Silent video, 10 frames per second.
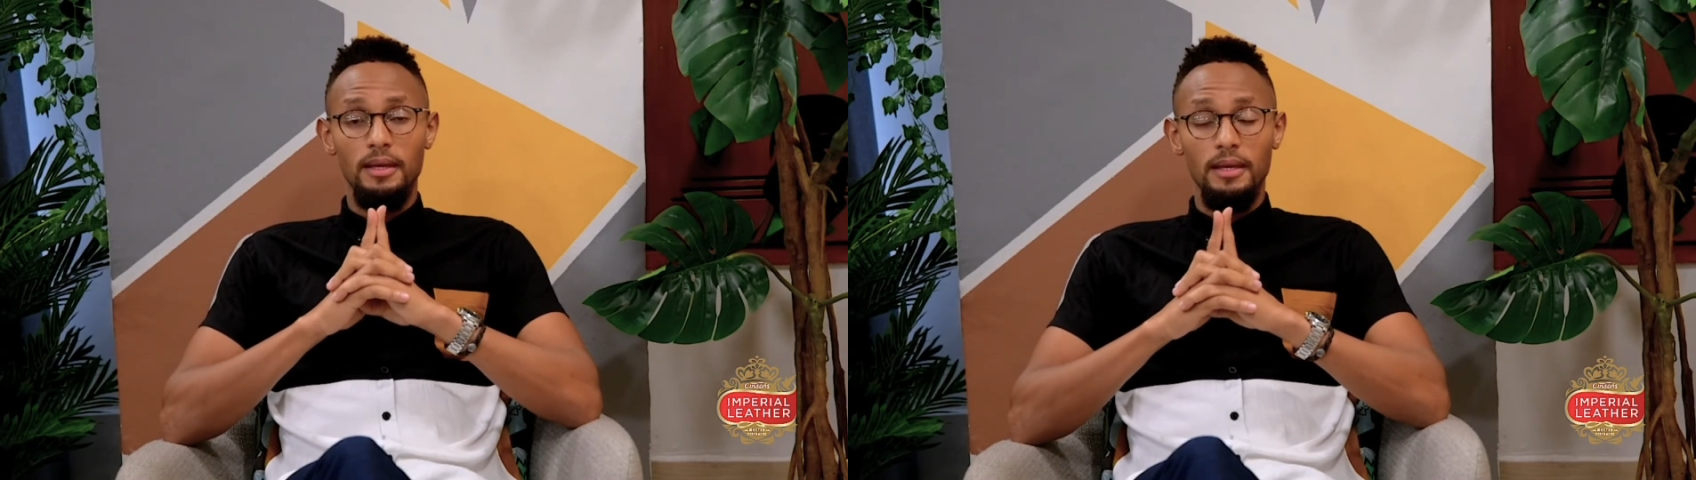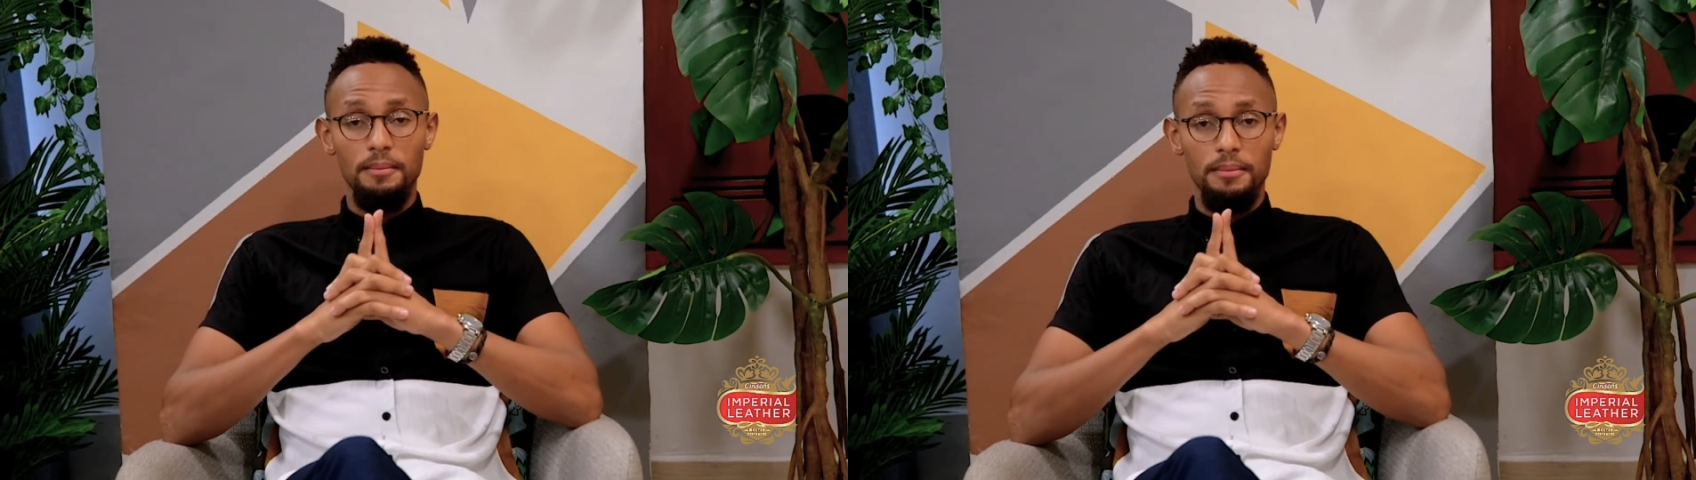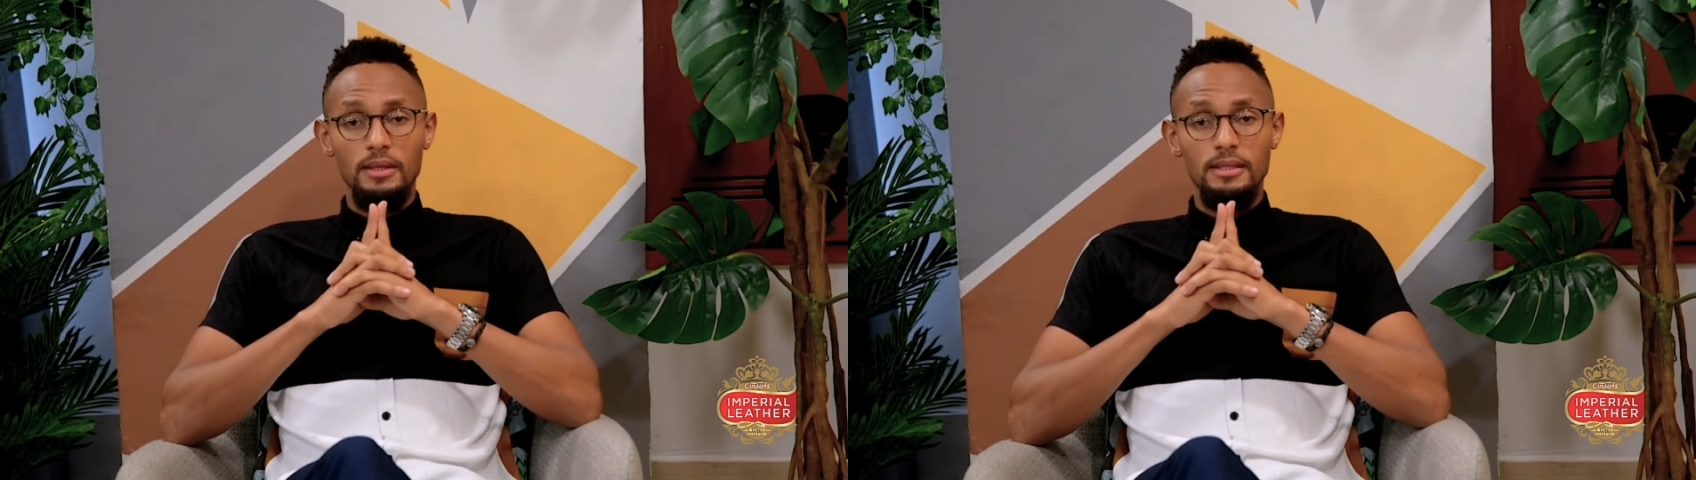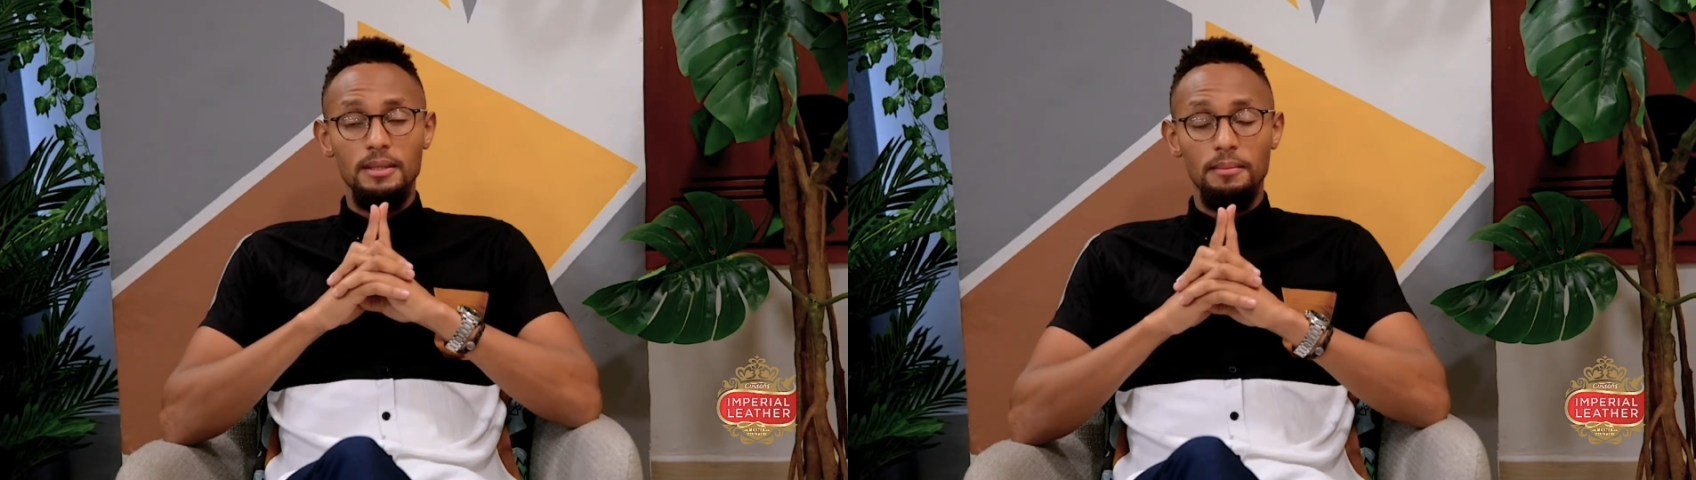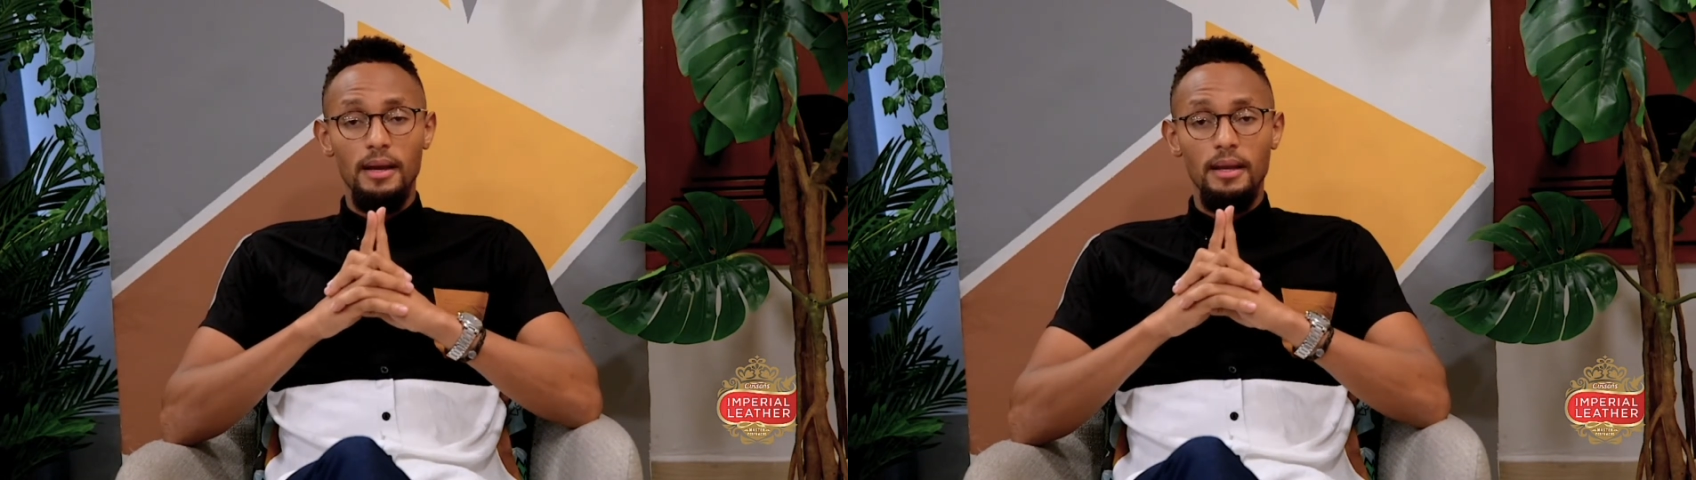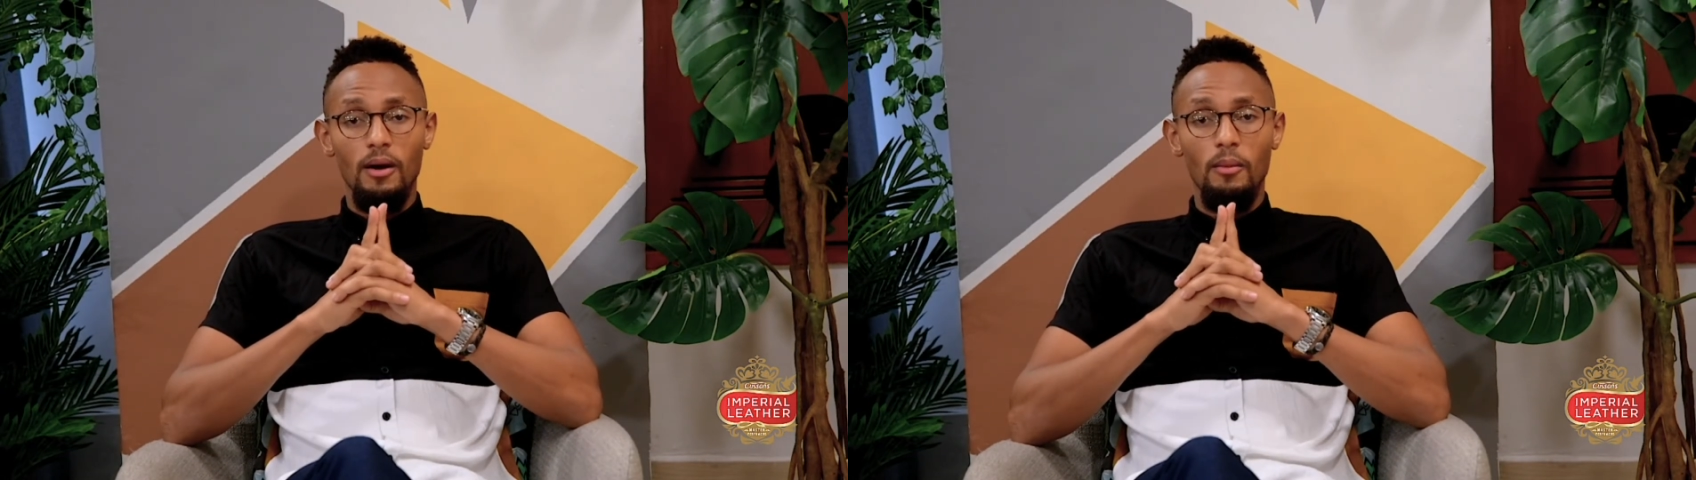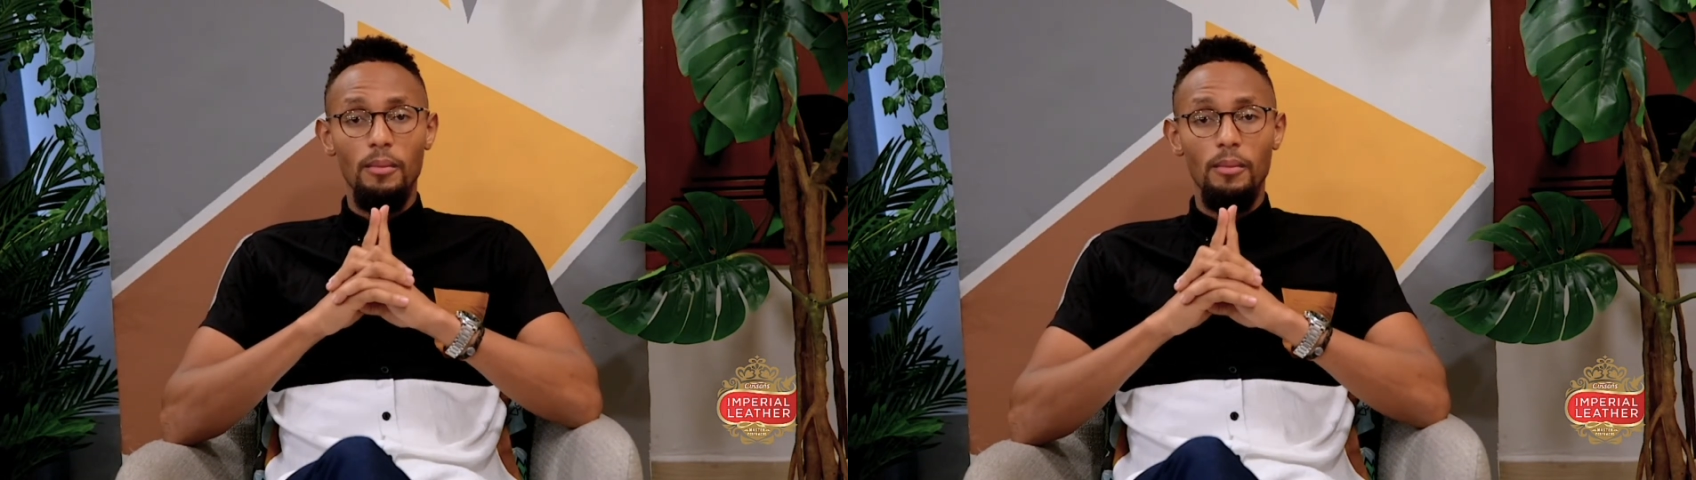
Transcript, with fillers: keep that determine how